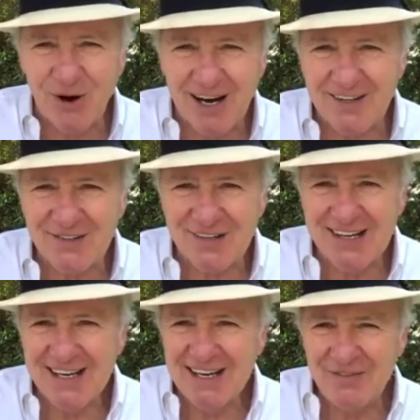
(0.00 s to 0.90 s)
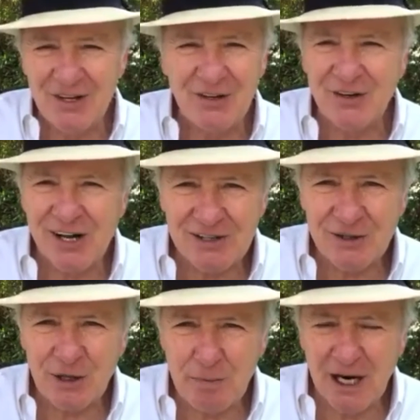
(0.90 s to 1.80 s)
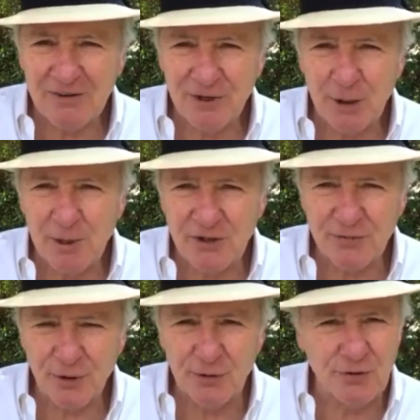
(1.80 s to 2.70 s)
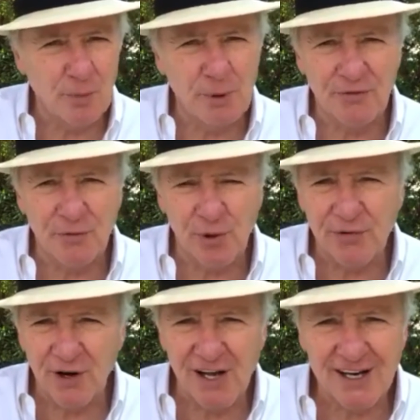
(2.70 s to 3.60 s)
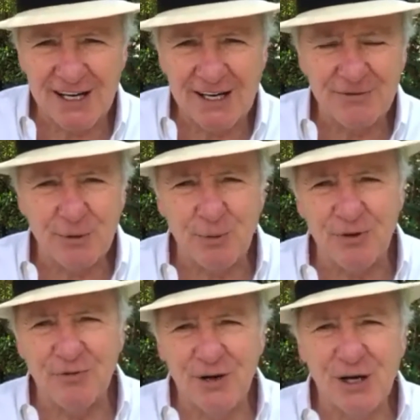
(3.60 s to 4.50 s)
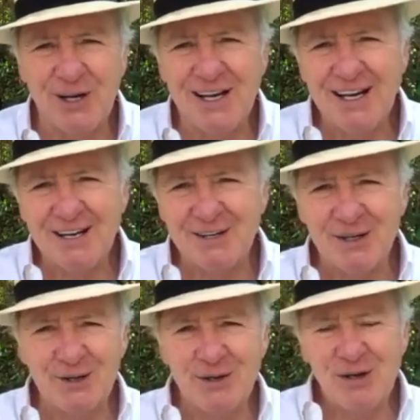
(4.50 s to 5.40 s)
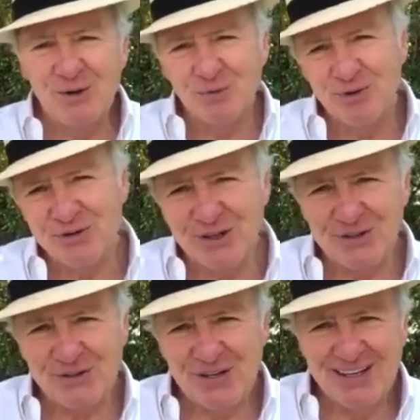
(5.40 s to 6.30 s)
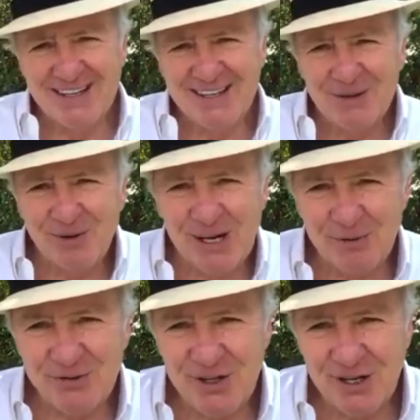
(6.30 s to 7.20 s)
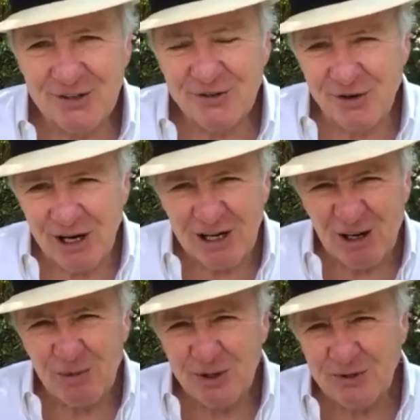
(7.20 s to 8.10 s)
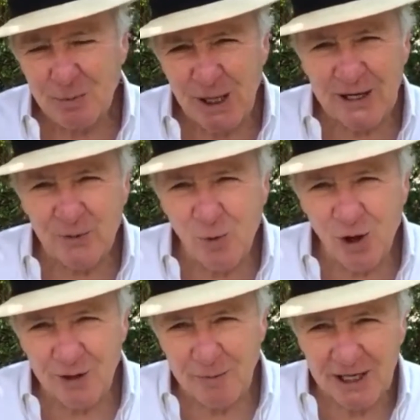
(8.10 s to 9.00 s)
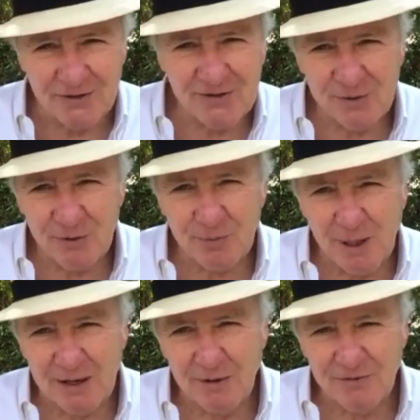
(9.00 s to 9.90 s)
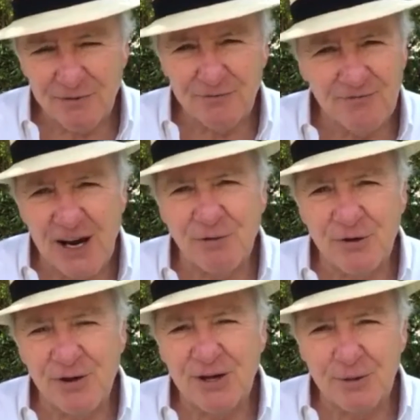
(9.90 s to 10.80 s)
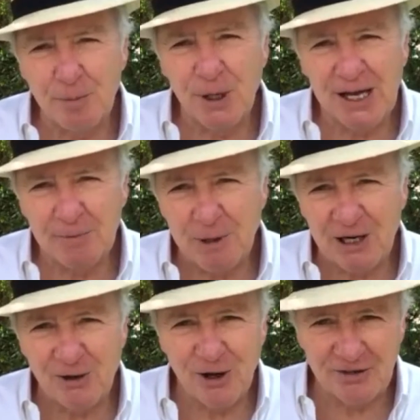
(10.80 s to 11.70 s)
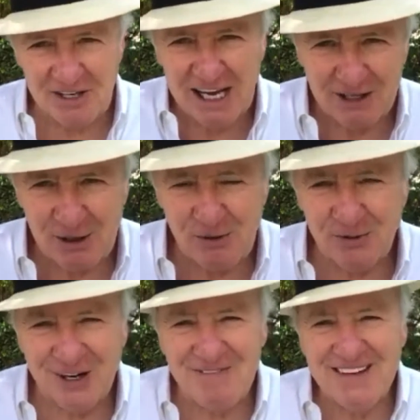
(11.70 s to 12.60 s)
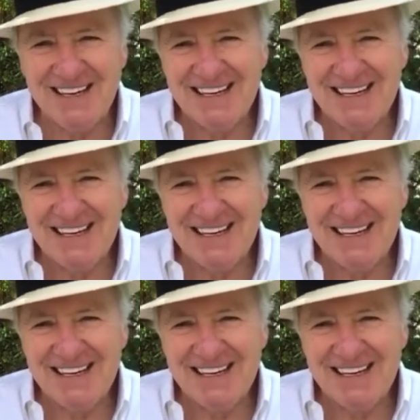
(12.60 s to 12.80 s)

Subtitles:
Christ, then you're not going to bear very much fruit. You'll put forth a lot of effort with very little results. When I was a youngster, I always planted watermelons. That was my favorite thing to plant in my garden, that and okra.